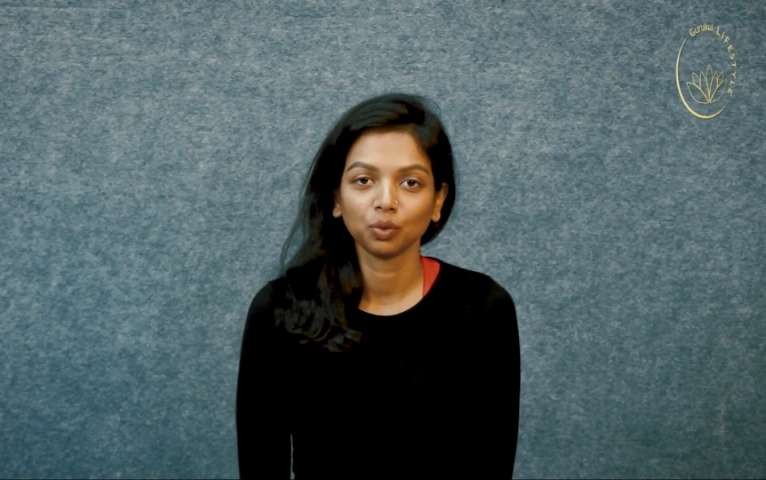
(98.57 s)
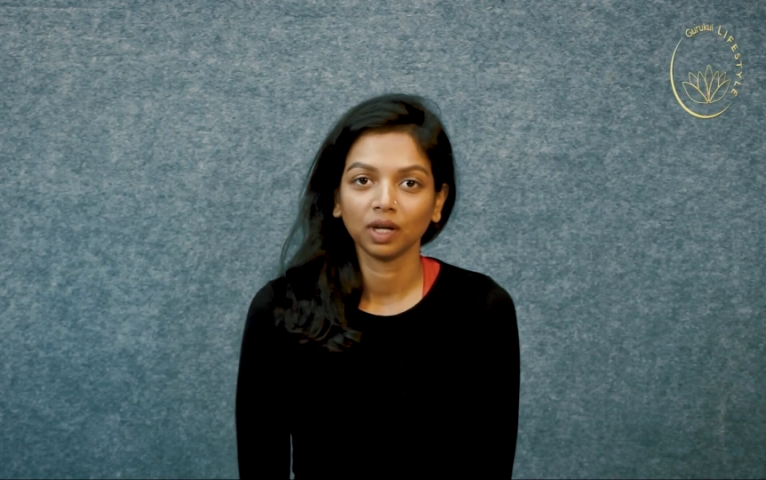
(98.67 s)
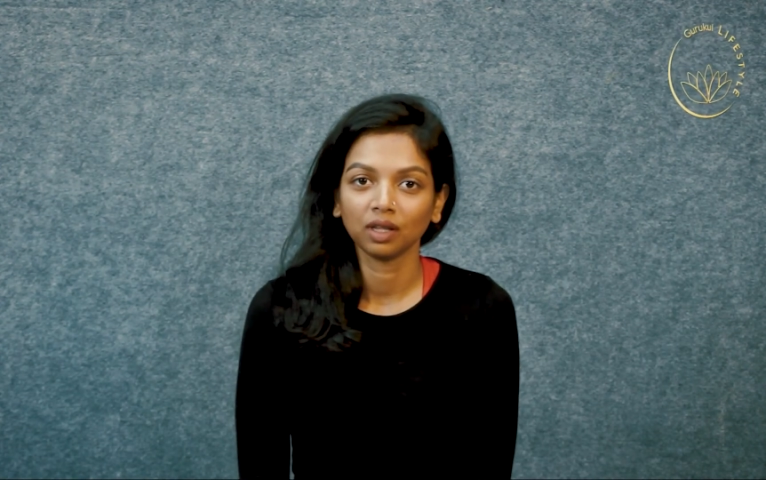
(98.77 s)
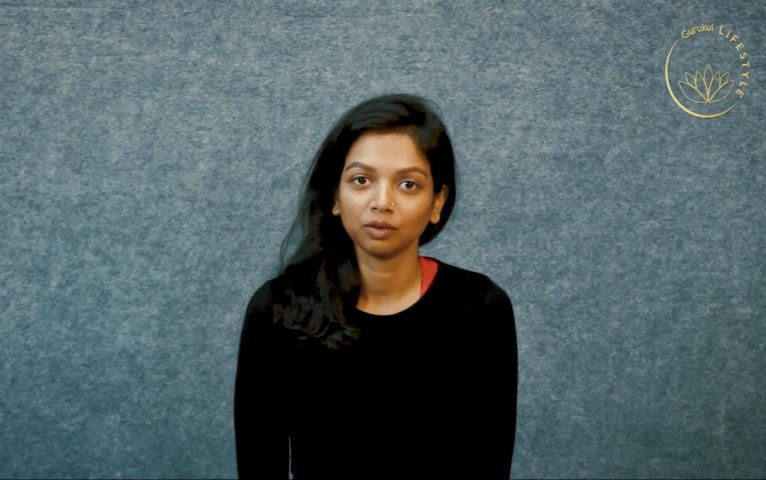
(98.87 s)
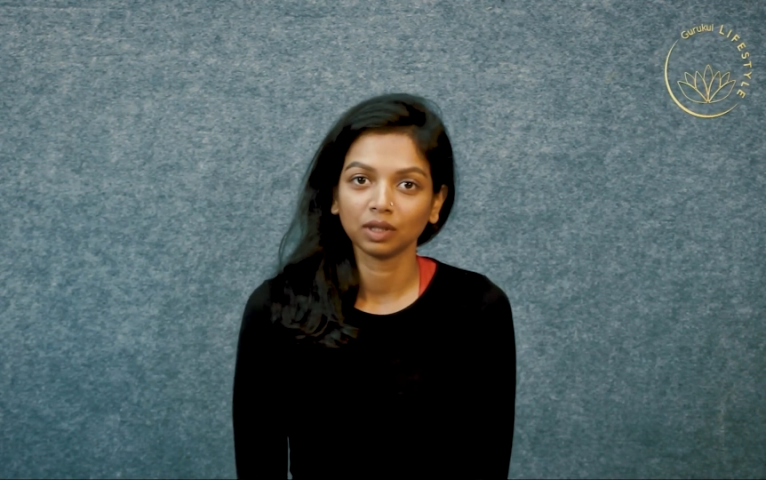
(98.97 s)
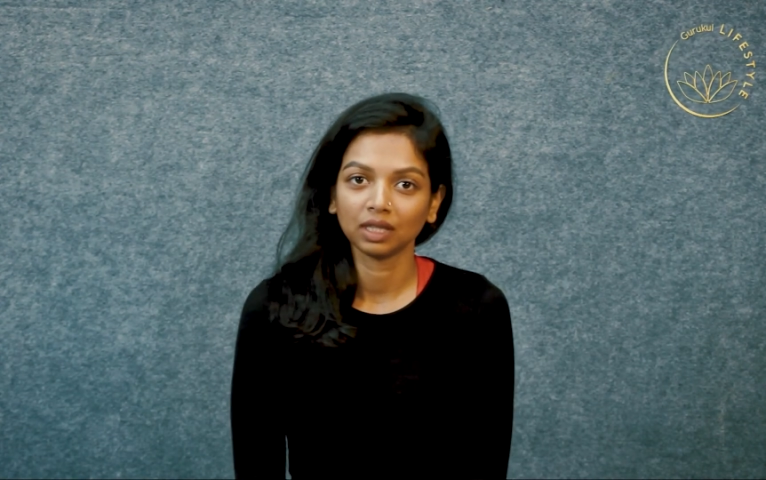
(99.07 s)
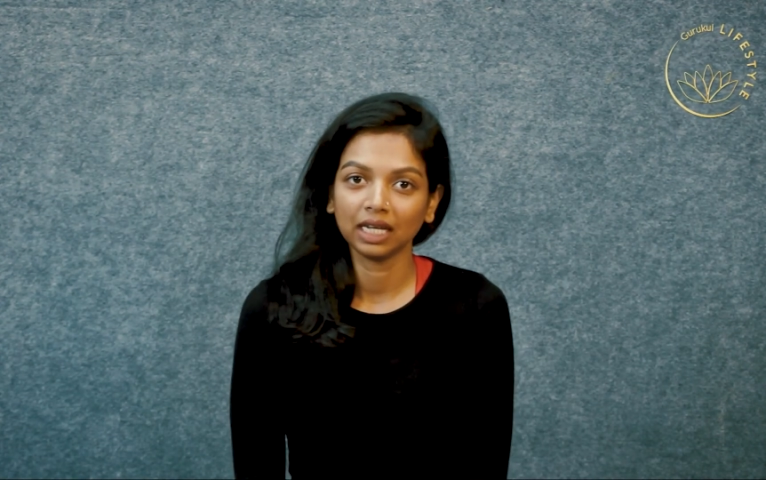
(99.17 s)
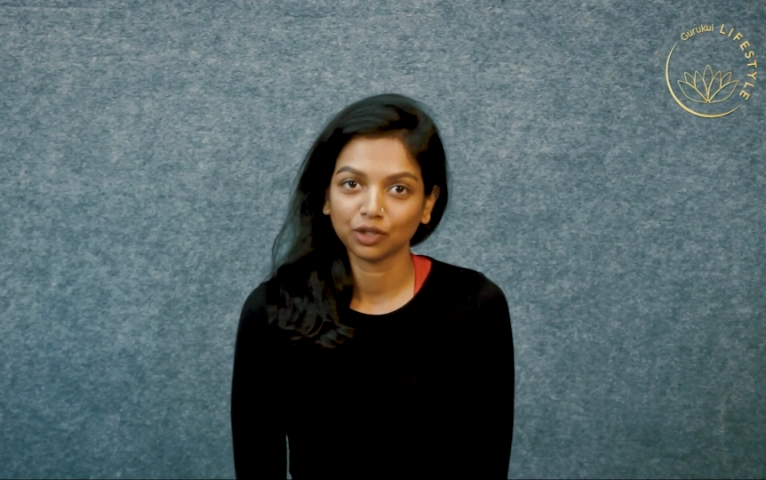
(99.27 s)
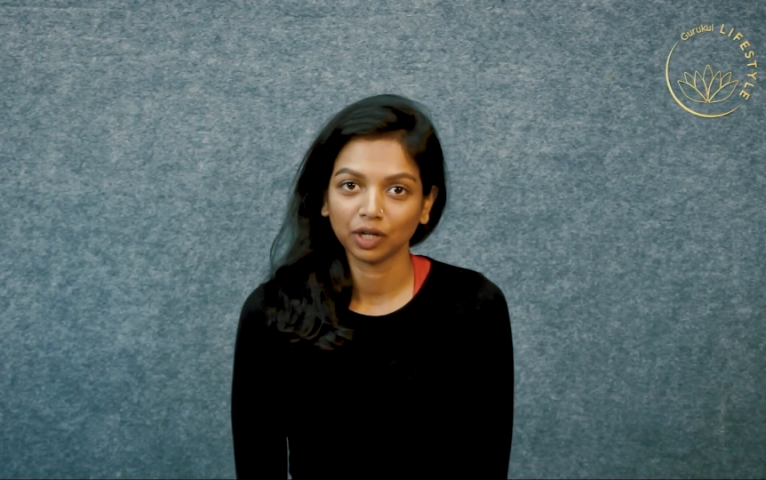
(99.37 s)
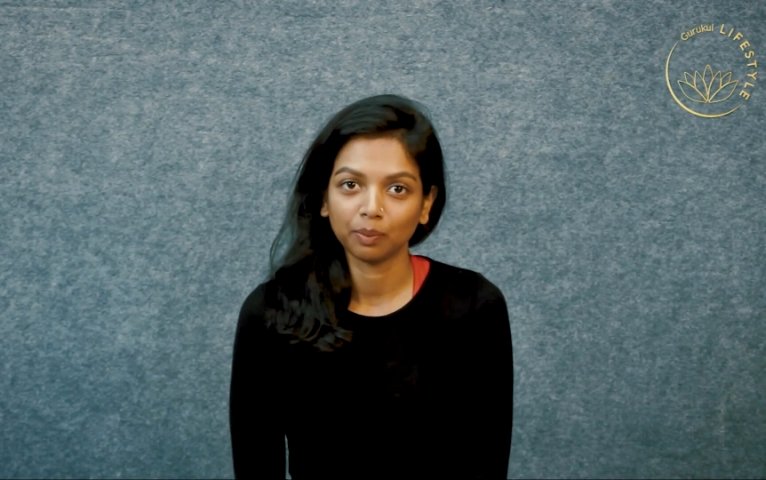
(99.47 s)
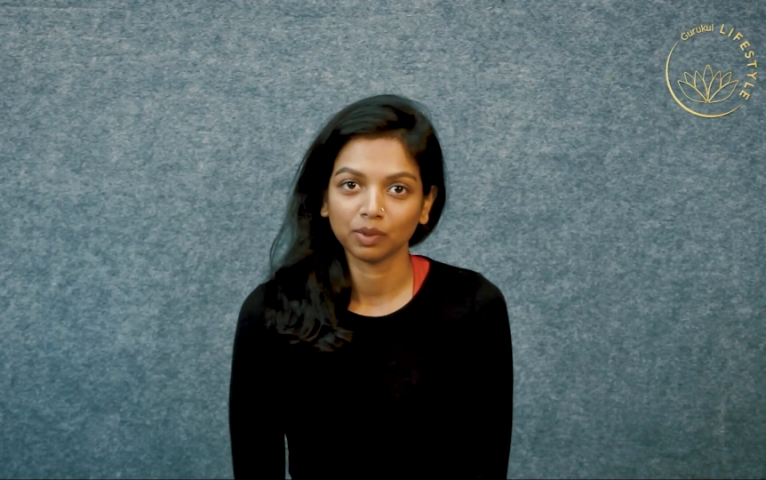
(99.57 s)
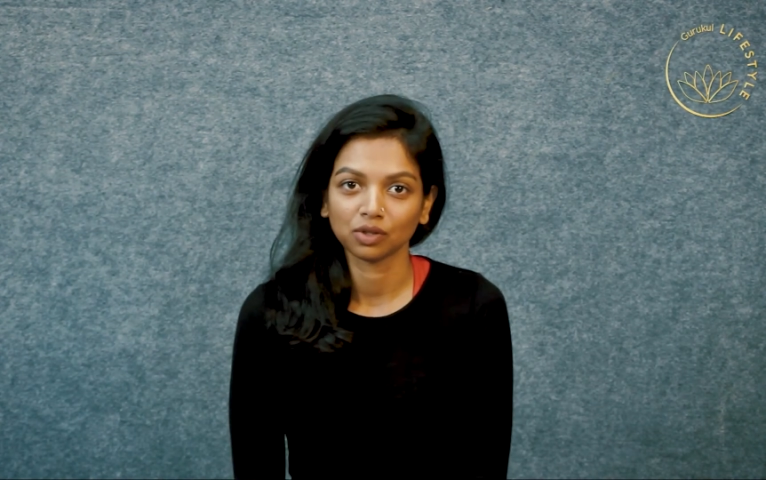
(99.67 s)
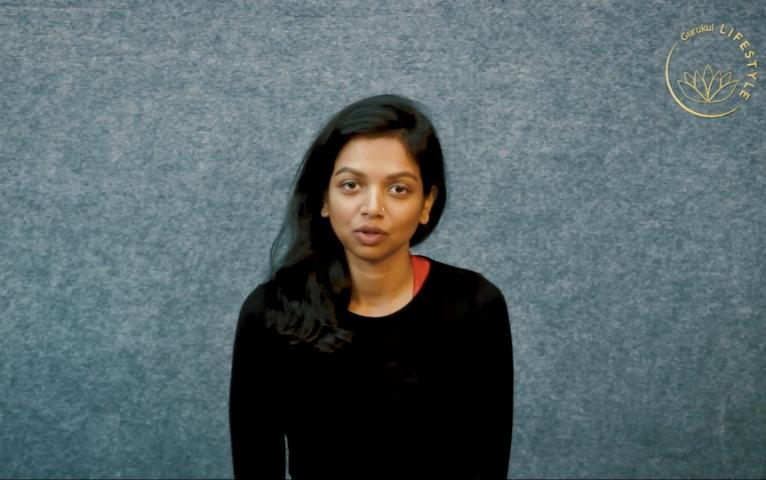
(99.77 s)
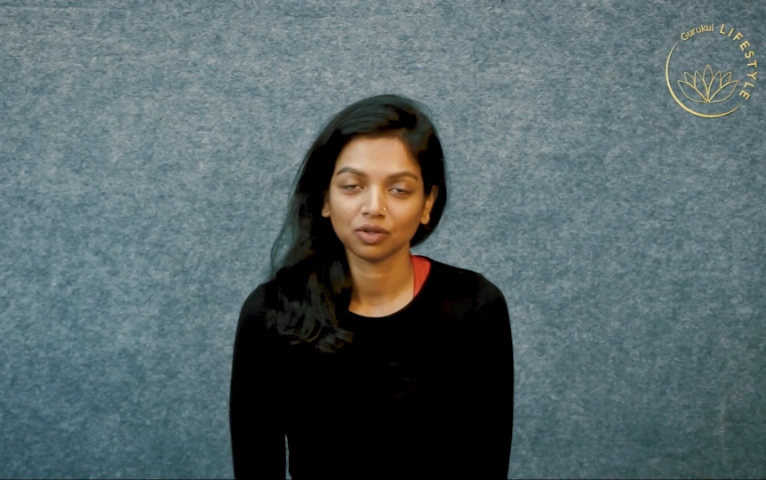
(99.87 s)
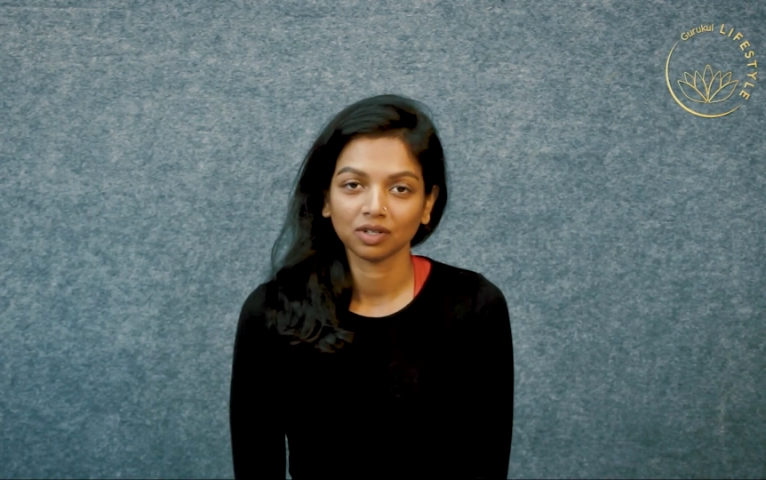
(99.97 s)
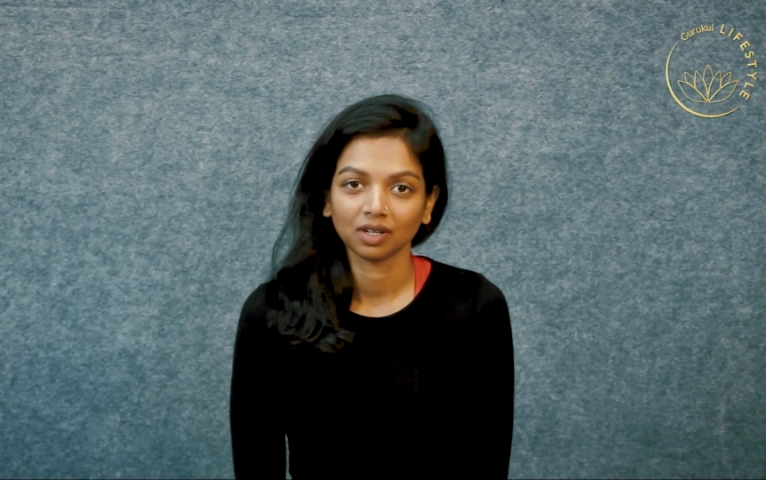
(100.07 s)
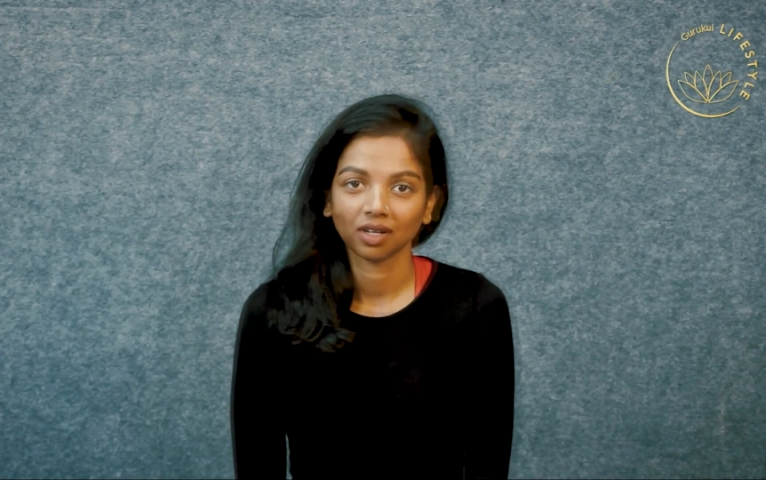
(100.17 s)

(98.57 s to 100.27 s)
in a later episode.